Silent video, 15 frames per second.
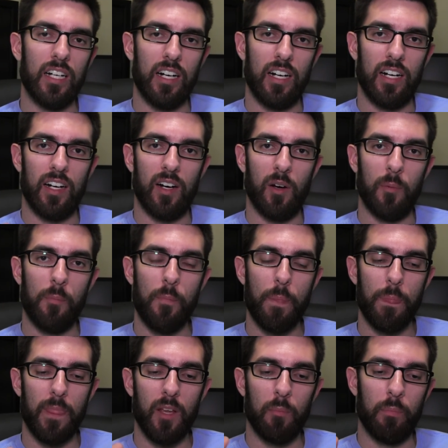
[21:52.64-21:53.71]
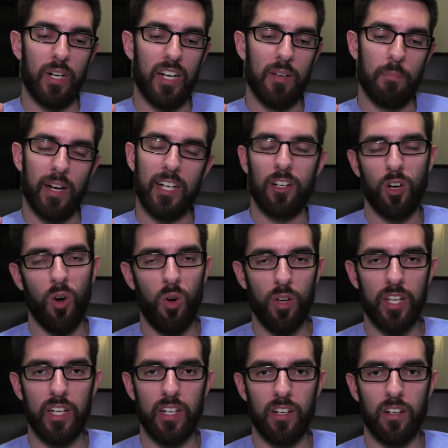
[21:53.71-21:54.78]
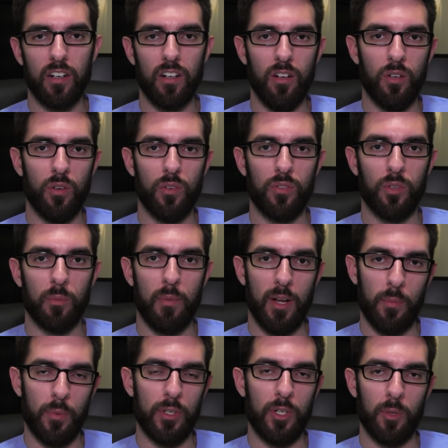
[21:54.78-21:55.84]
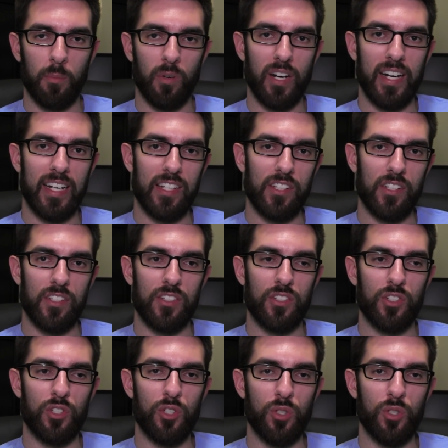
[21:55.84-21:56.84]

Uh, but my goal here over my winter break is